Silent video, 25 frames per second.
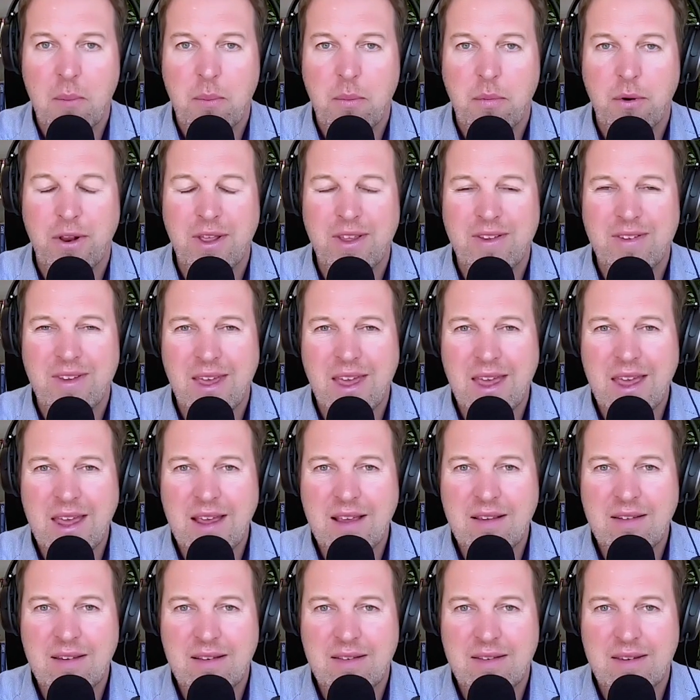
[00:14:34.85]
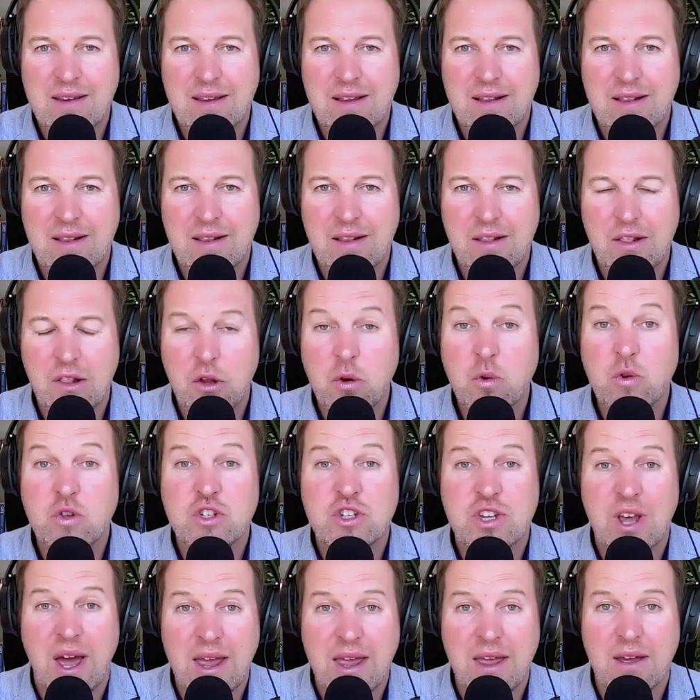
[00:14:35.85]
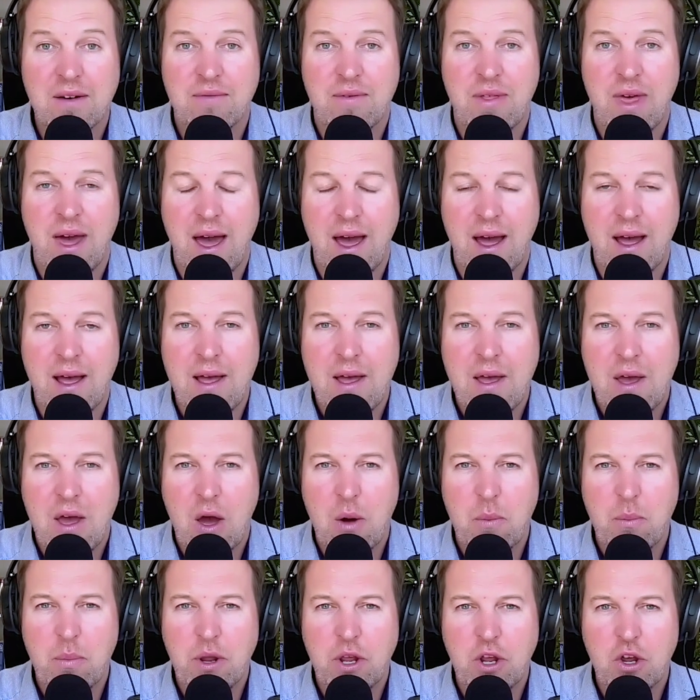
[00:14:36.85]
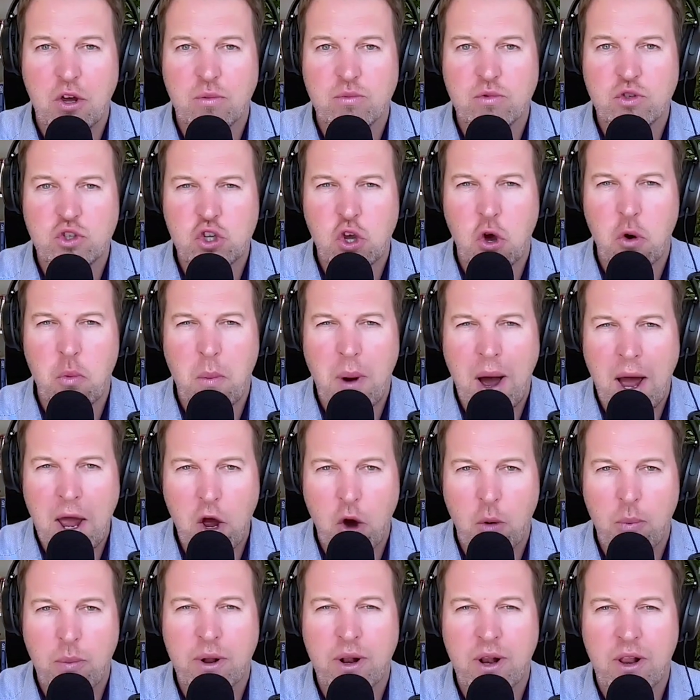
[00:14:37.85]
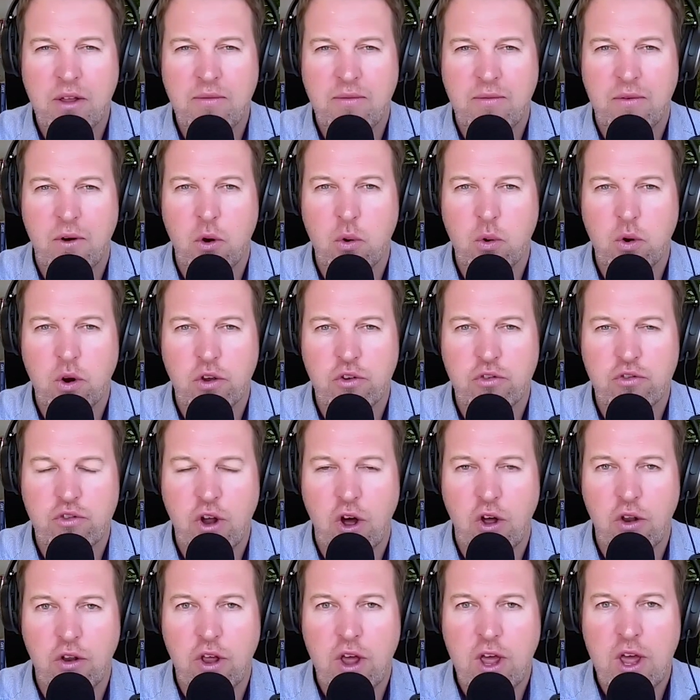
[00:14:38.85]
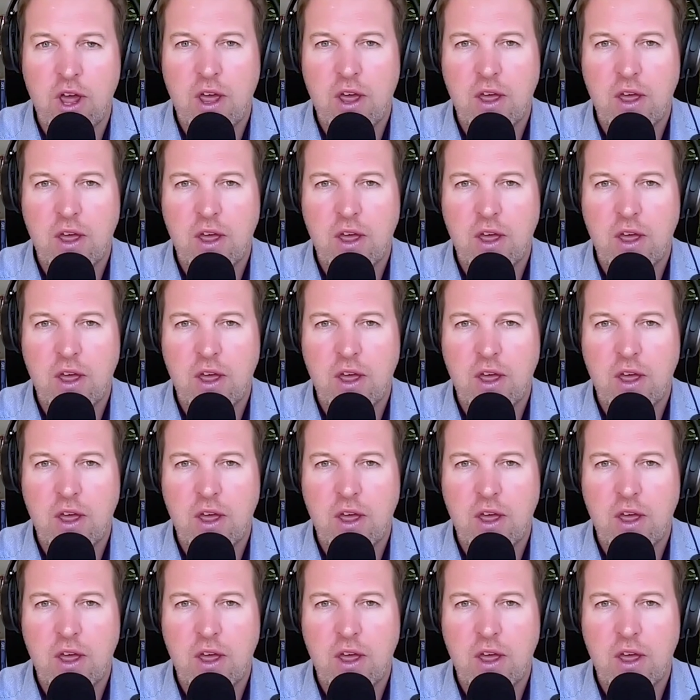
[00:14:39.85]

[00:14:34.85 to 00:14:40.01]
but it's easy to lose sight of that and become so myopically focused on